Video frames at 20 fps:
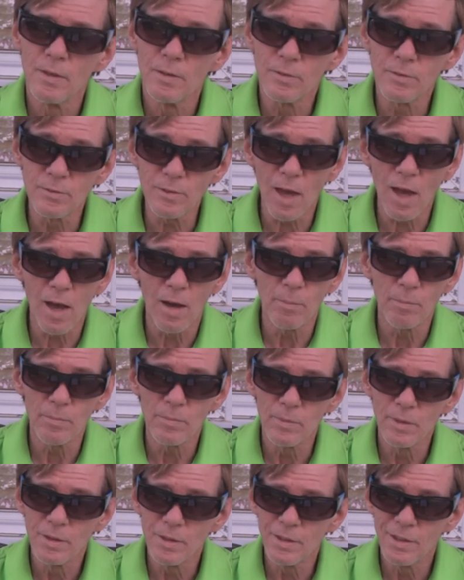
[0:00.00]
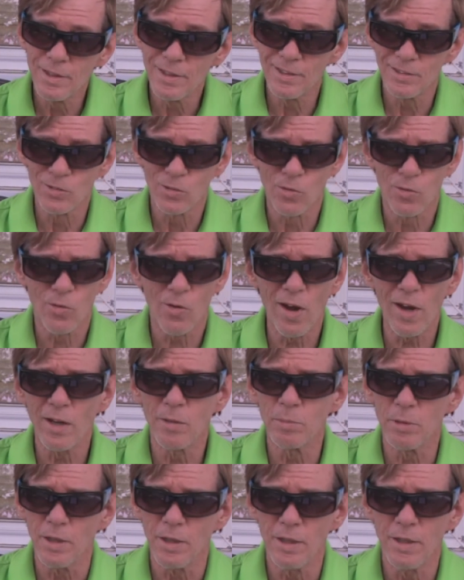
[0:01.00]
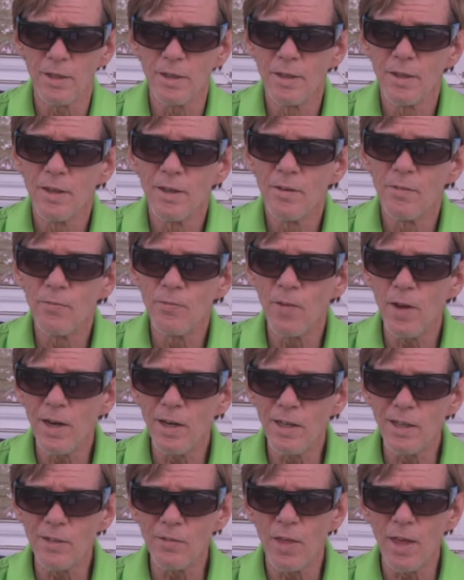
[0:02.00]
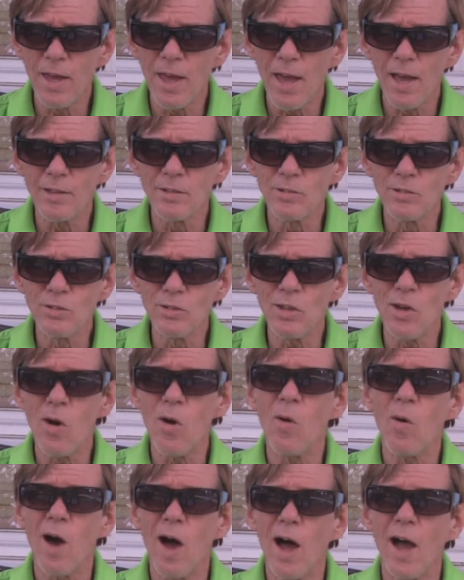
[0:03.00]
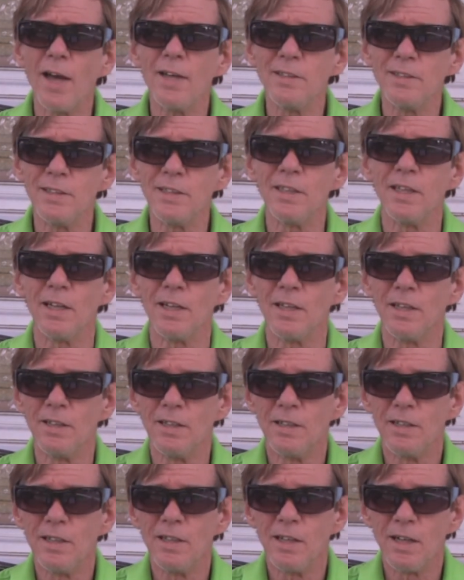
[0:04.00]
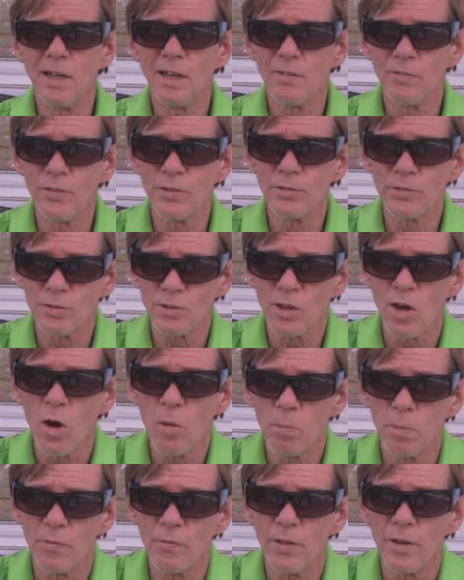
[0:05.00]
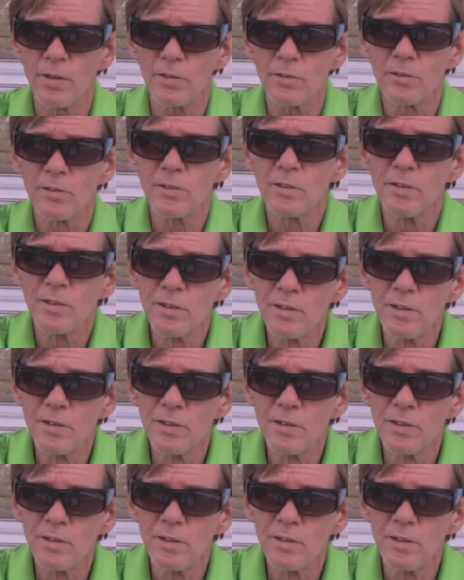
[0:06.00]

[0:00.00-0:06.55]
Some, incredibly, feigning they had no idea of the scope of this.